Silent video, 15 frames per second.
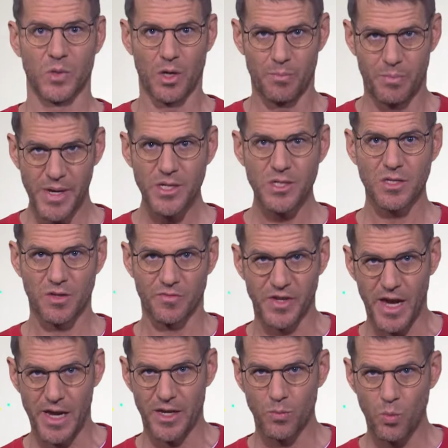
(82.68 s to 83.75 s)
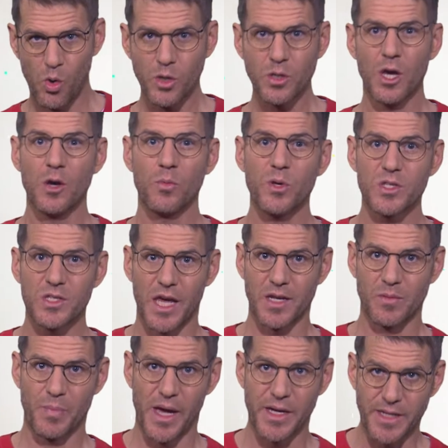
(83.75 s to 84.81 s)
The pictures of Kaylin Ward were
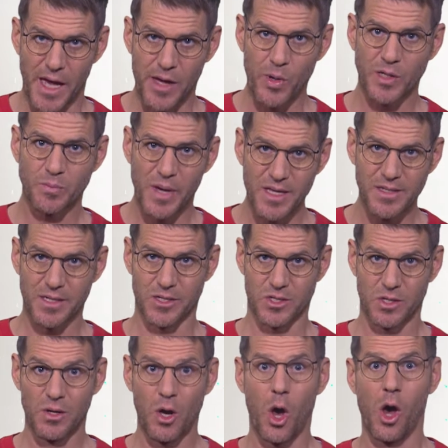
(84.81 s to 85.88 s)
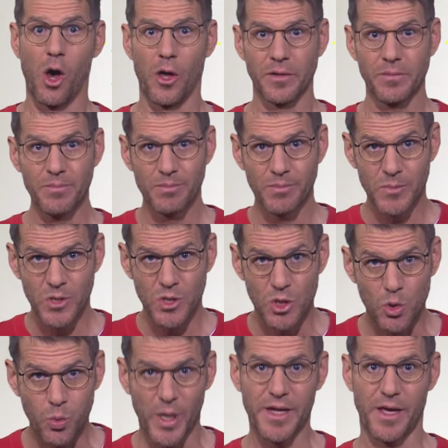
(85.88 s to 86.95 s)
sent by direct message on
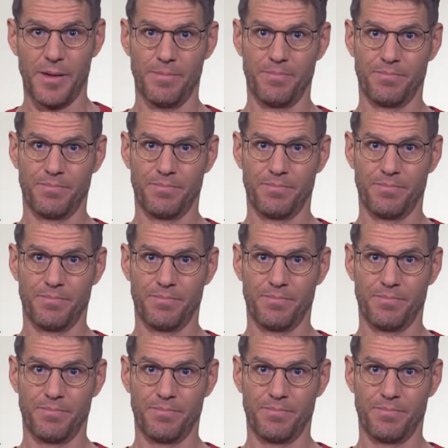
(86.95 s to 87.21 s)
Twitter.